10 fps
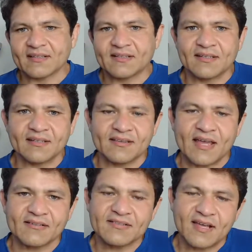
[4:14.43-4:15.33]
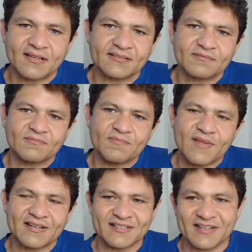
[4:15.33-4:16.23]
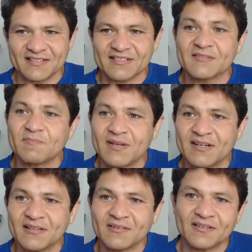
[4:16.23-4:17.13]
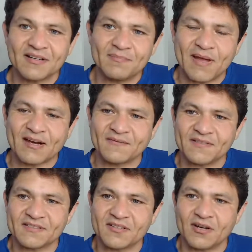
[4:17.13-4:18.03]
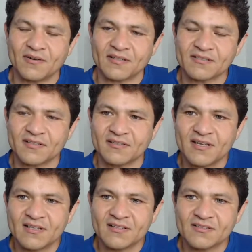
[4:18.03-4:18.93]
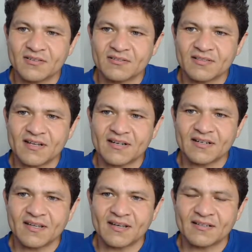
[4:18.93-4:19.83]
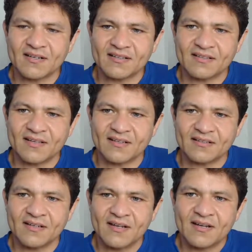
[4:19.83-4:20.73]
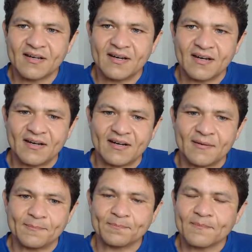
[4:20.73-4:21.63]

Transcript: get that side, actually not the spinning back fist going. So let's go ahead and look at it again, and then I'll